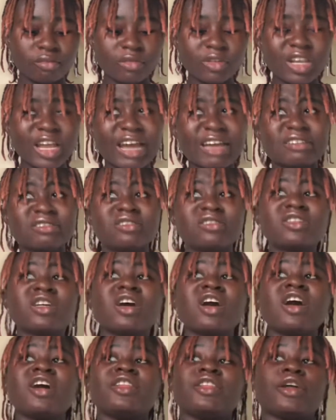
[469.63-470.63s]
and
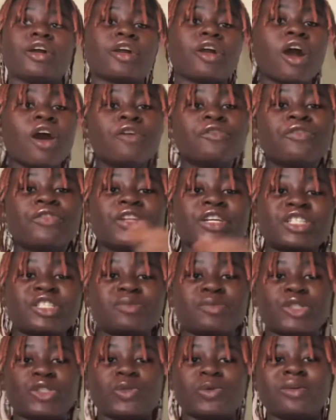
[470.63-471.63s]
the conflicts
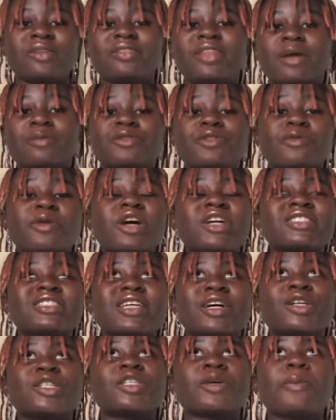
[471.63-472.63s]
between them too, because
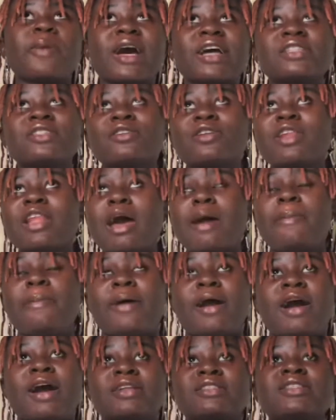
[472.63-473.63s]
there was a particular
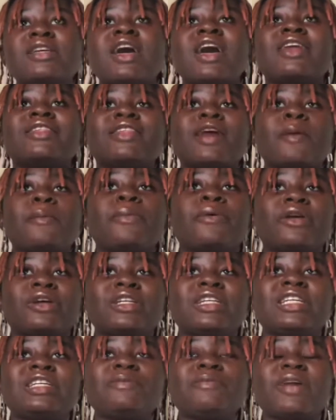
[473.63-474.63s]
part that
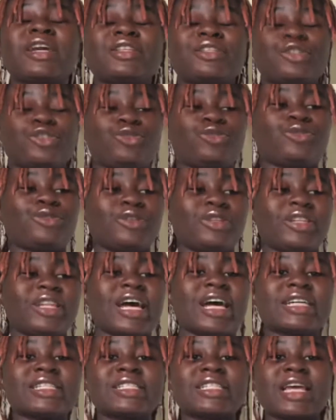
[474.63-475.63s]
Berlin made this rule
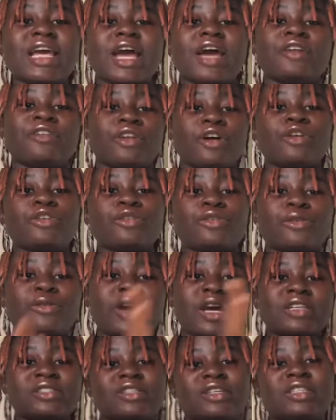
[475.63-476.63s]
that North
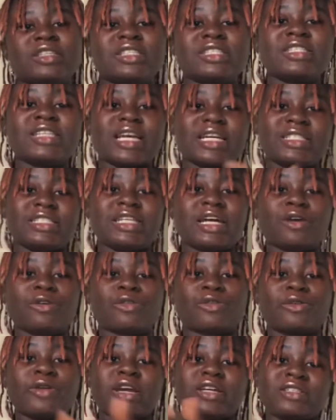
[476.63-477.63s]
Koreans on this side, South
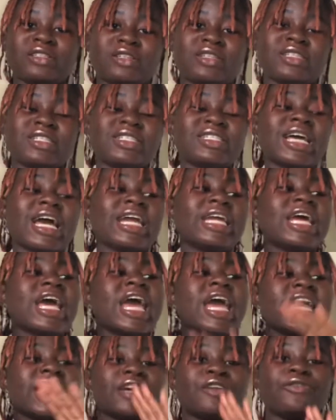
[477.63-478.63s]
Koreans on this side.
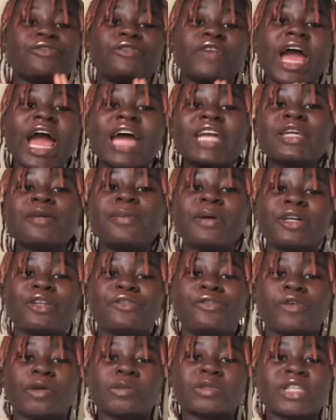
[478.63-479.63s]
If anybody
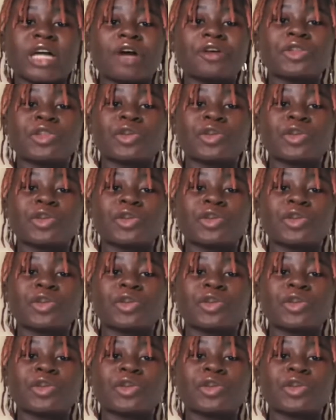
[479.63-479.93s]
from South